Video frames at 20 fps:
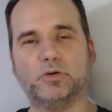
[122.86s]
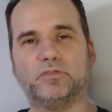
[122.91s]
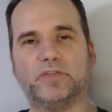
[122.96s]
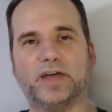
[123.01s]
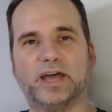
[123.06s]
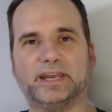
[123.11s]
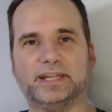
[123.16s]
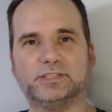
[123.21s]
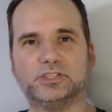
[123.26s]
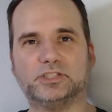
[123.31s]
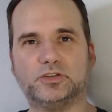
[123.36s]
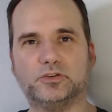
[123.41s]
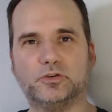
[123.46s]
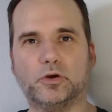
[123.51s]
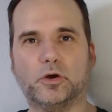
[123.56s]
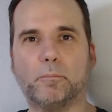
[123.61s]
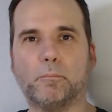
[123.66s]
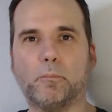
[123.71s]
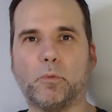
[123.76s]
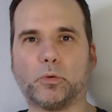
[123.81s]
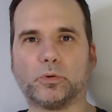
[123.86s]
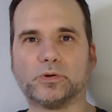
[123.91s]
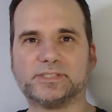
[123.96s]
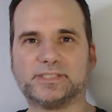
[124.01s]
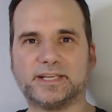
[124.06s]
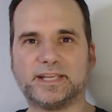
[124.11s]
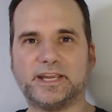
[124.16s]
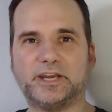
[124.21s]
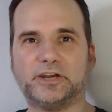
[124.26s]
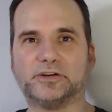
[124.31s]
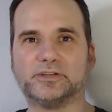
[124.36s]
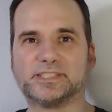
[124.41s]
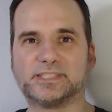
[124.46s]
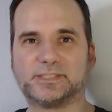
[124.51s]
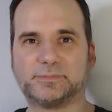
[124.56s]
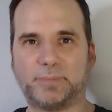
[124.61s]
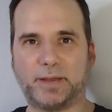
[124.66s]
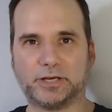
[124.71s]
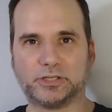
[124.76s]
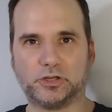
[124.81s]
that into a more secure
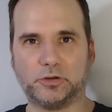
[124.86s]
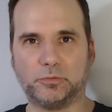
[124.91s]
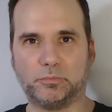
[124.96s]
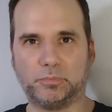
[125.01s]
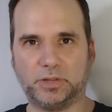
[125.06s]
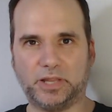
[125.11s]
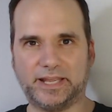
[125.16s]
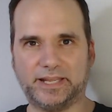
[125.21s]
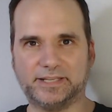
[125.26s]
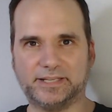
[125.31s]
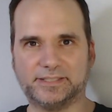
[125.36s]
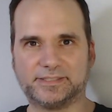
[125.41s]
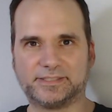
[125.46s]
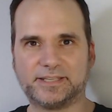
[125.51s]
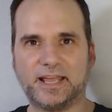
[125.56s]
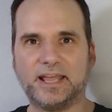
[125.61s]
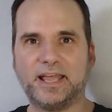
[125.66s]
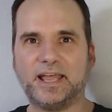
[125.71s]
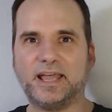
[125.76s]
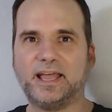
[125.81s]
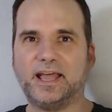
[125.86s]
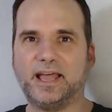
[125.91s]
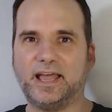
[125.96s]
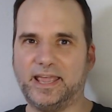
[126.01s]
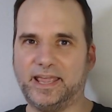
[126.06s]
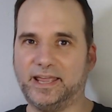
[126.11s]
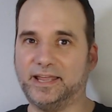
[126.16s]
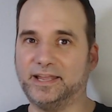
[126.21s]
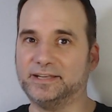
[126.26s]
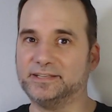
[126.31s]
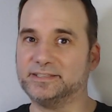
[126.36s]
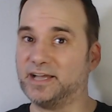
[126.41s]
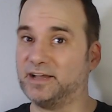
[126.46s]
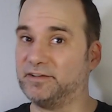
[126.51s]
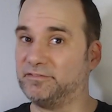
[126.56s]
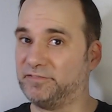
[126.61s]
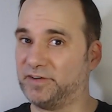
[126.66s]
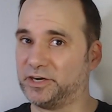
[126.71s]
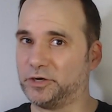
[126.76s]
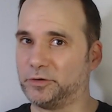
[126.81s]
special place and uh,
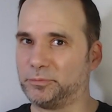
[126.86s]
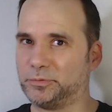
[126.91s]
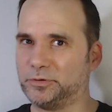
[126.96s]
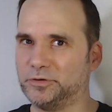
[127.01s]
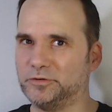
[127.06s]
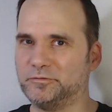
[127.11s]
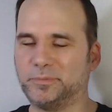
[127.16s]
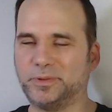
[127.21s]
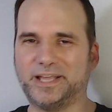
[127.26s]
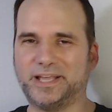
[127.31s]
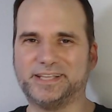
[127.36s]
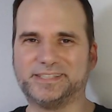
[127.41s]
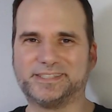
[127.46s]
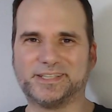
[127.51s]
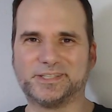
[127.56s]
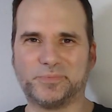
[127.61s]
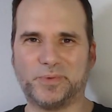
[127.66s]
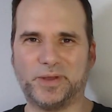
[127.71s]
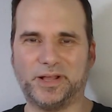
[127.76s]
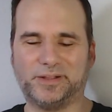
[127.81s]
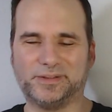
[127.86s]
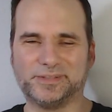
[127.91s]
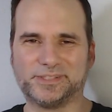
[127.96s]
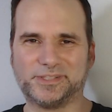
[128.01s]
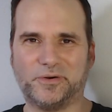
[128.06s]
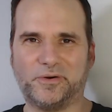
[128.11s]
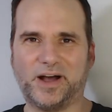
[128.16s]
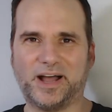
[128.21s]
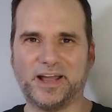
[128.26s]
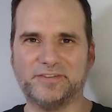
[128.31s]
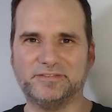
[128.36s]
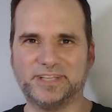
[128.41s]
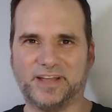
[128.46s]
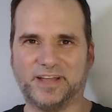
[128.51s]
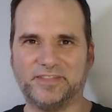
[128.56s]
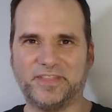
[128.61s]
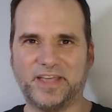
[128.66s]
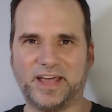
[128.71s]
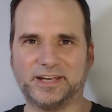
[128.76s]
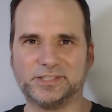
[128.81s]
fireproof place as well. So I've
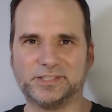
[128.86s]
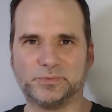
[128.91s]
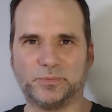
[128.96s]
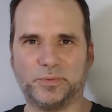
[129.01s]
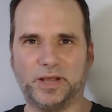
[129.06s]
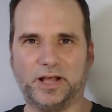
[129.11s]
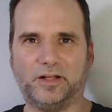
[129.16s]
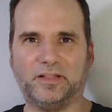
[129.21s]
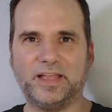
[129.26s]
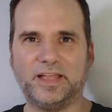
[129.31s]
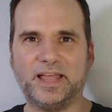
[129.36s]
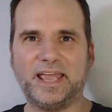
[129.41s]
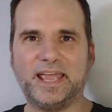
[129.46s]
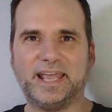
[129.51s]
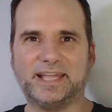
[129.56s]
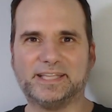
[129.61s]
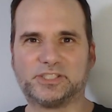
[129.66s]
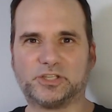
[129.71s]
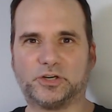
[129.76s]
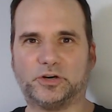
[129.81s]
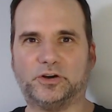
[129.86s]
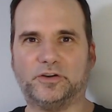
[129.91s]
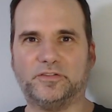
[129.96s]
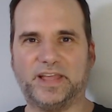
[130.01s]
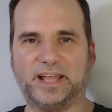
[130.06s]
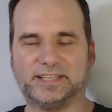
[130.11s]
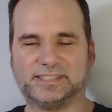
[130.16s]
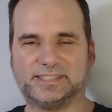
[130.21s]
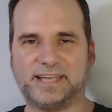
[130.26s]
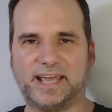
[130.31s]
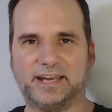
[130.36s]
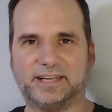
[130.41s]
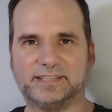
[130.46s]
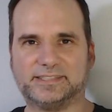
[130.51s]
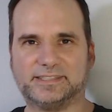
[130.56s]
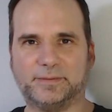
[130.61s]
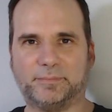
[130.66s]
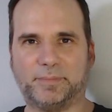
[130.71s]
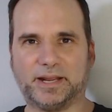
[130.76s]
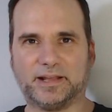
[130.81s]
done that as well. It's earned that
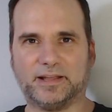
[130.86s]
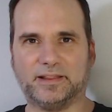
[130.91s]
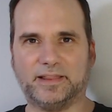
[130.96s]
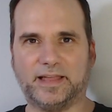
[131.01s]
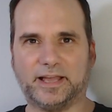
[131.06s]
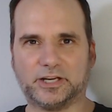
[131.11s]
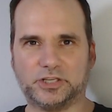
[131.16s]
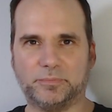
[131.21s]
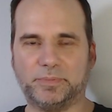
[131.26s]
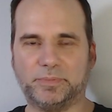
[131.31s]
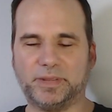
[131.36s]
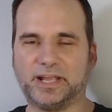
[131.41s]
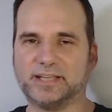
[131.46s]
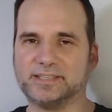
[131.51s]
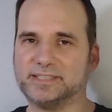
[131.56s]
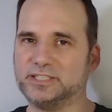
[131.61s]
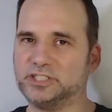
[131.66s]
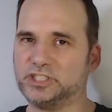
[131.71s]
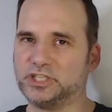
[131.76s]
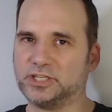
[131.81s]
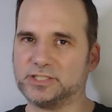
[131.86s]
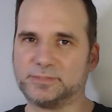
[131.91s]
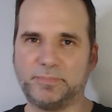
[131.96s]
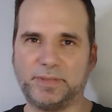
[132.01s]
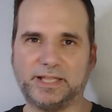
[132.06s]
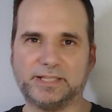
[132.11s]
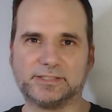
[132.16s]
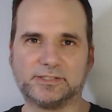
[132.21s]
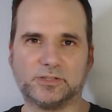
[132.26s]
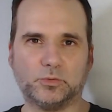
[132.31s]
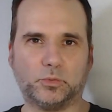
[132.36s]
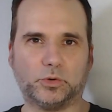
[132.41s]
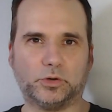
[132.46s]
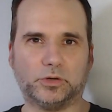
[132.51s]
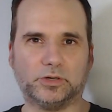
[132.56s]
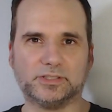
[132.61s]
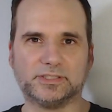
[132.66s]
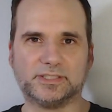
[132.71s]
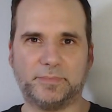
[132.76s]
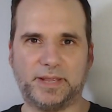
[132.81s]
status in my collection because it just means the
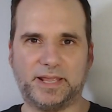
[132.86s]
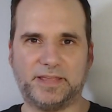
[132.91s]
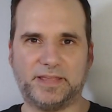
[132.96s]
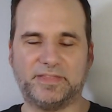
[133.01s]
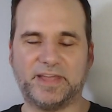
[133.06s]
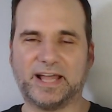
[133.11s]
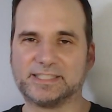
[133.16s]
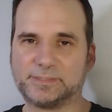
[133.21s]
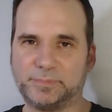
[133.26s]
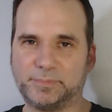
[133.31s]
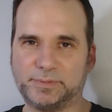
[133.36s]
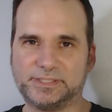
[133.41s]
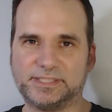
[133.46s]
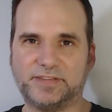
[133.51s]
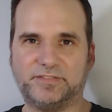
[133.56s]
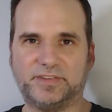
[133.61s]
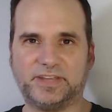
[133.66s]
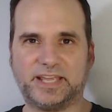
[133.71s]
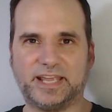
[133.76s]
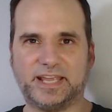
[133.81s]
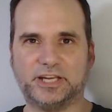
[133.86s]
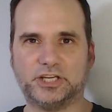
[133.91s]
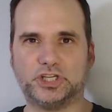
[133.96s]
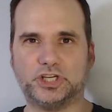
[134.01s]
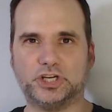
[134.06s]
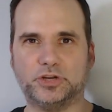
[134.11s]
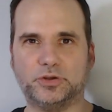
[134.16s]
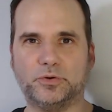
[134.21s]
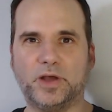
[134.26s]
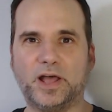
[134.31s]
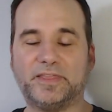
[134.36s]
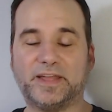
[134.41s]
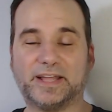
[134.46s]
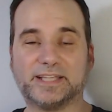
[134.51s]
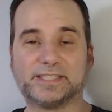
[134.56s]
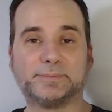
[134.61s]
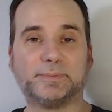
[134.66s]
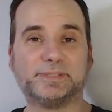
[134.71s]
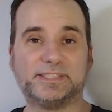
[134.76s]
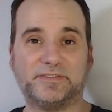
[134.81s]
world to me. That specific issue,
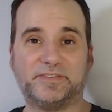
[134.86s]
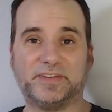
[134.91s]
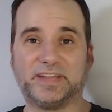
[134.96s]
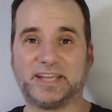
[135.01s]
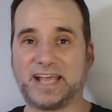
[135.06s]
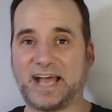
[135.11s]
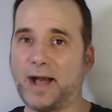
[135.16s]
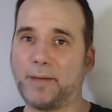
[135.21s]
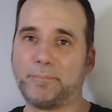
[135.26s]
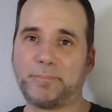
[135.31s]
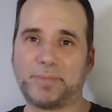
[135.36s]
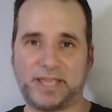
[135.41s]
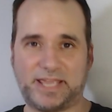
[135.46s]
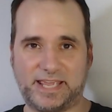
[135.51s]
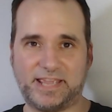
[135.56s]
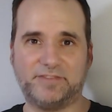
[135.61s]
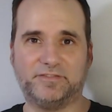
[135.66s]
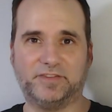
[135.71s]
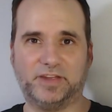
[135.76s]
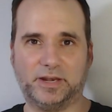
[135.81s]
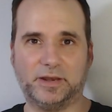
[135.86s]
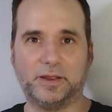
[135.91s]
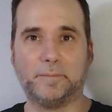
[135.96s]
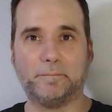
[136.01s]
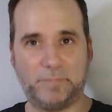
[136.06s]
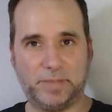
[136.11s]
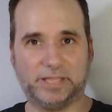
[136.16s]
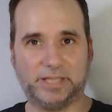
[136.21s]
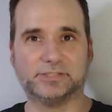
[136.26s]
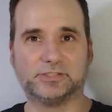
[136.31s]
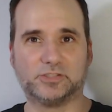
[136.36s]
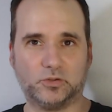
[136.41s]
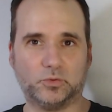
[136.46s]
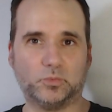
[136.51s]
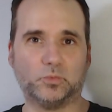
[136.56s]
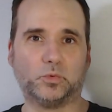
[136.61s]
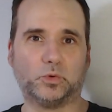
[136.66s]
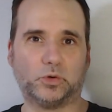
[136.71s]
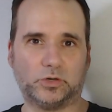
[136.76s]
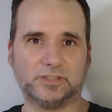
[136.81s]
that specific copy even means the
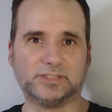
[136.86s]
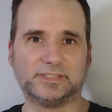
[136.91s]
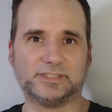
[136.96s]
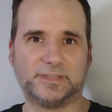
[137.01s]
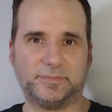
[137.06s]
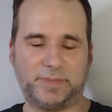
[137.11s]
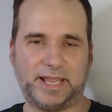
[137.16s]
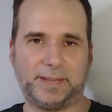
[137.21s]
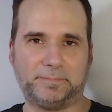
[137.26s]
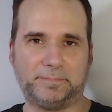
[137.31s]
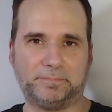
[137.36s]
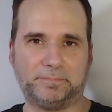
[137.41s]
world to me.